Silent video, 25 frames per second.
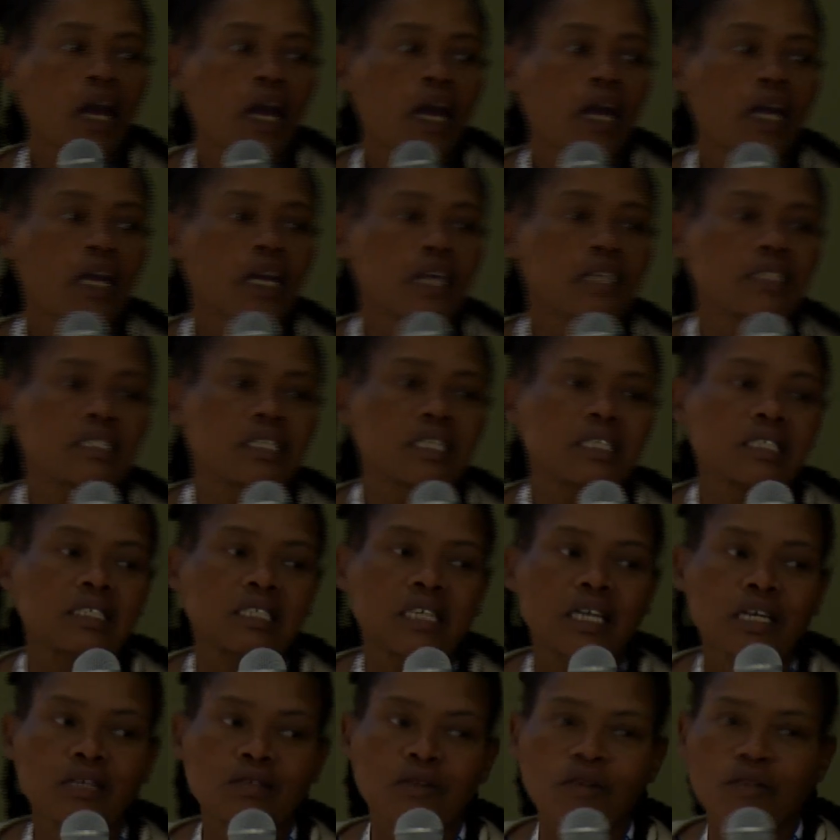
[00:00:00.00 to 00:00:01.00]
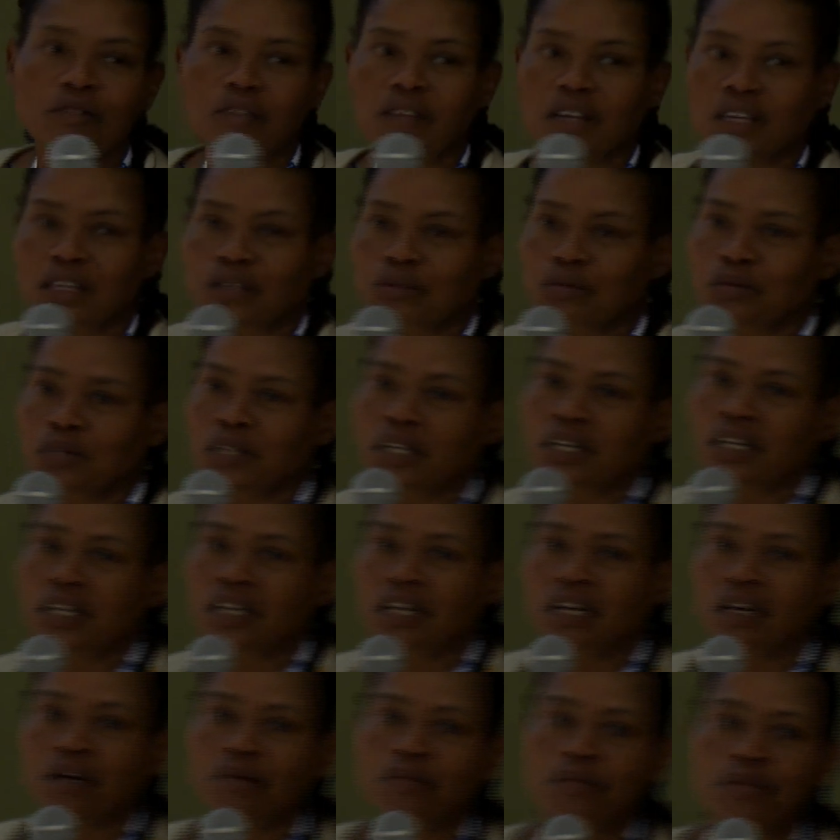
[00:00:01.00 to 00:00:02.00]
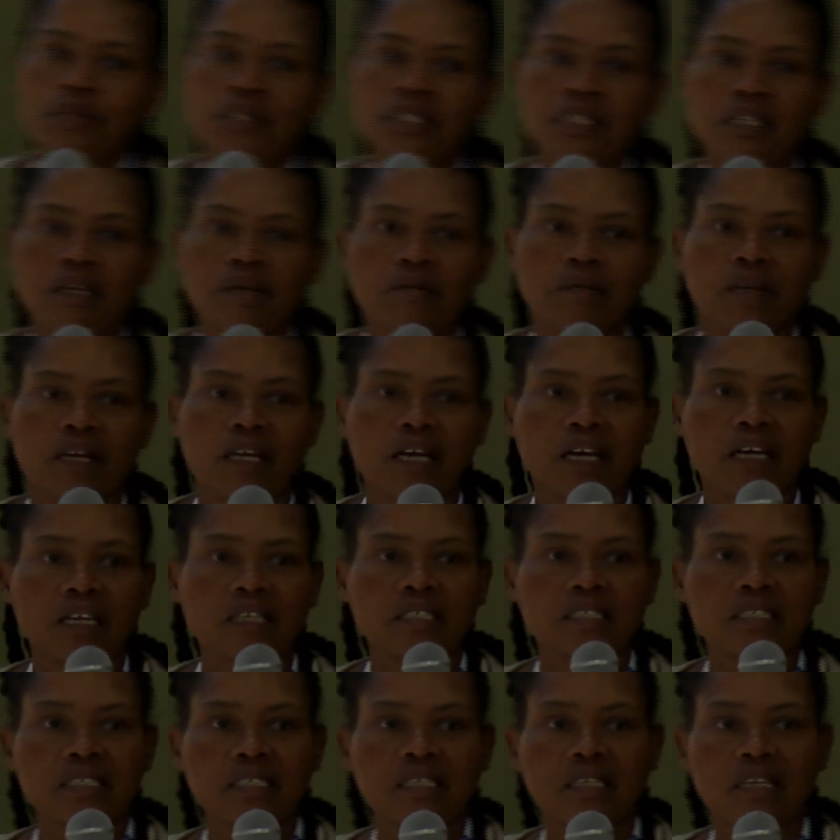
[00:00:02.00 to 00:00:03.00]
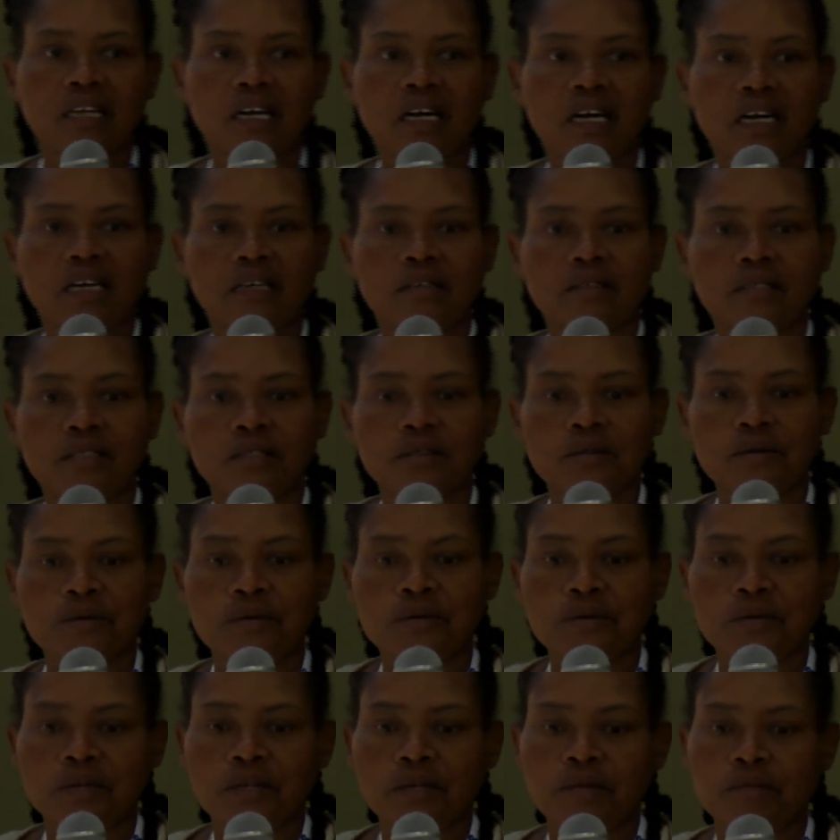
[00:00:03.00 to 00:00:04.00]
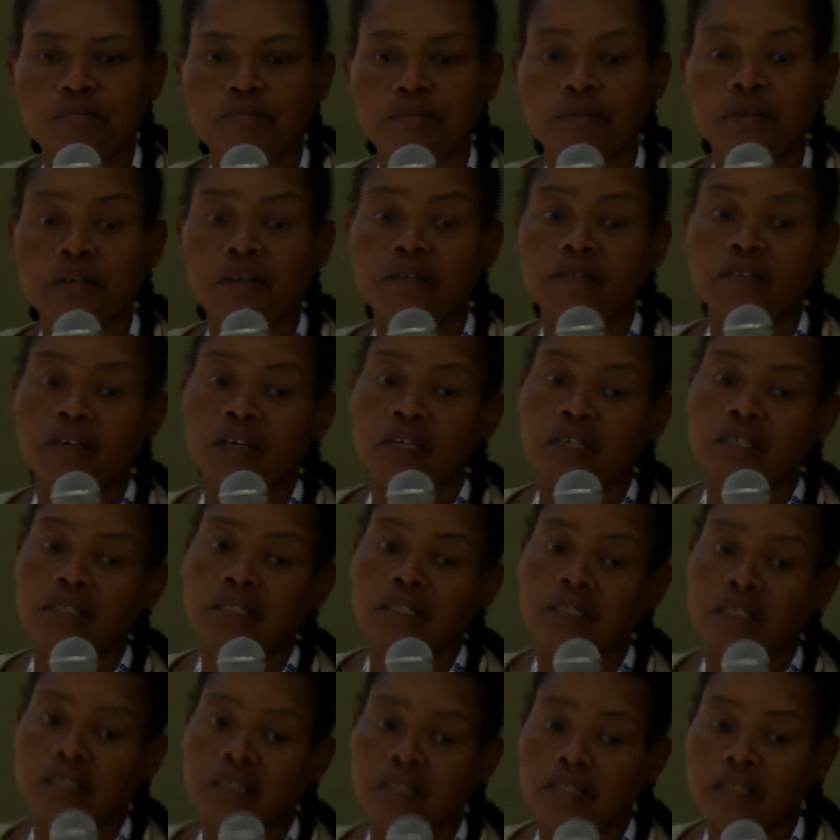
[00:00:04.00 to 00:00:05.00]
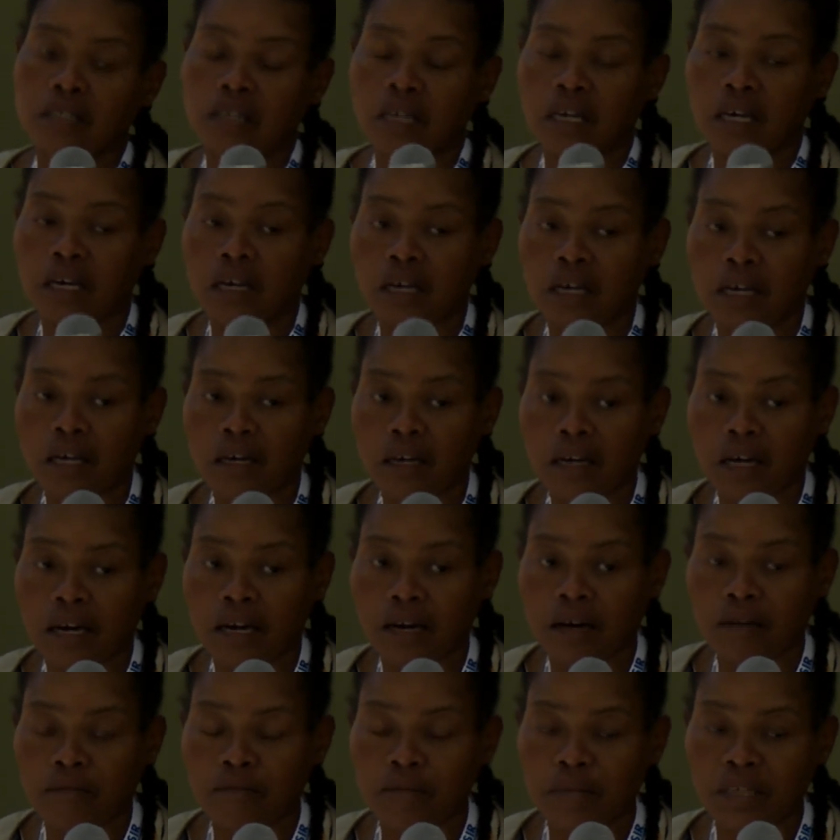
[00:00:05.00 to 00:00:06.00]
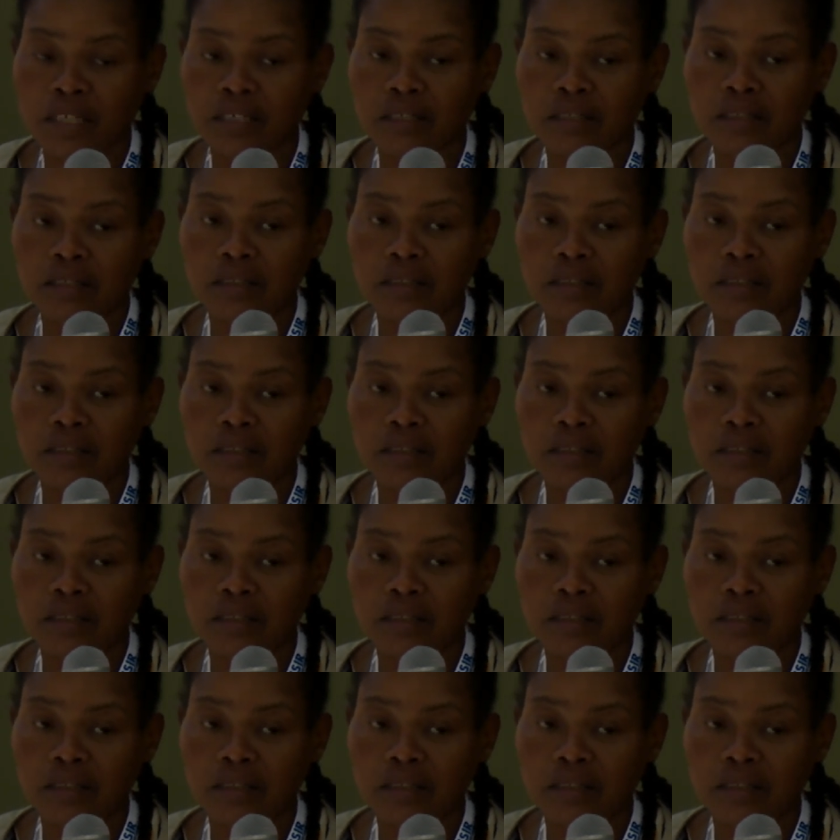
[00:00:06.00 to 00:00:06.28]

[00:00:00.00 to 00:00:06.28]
And as a result of that, we ended up with some legacy. So the previous government,